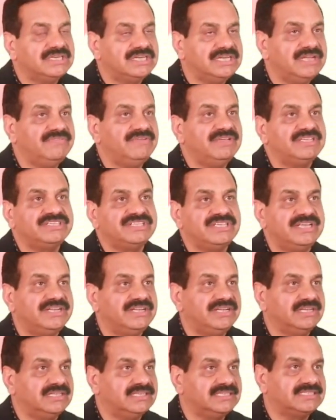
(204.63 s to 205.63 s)
TV
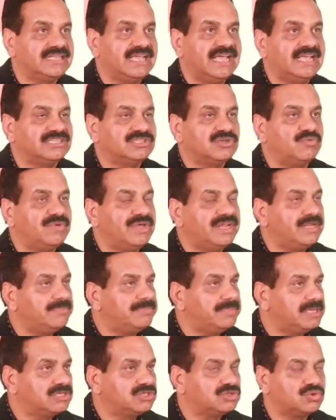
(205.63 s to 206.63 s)
serials as a very
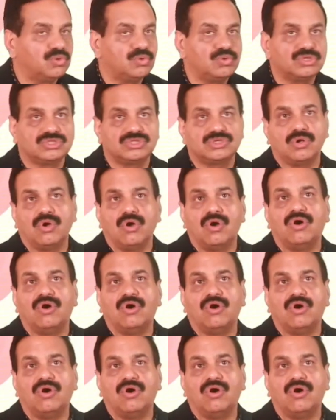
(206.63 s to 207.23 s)
big source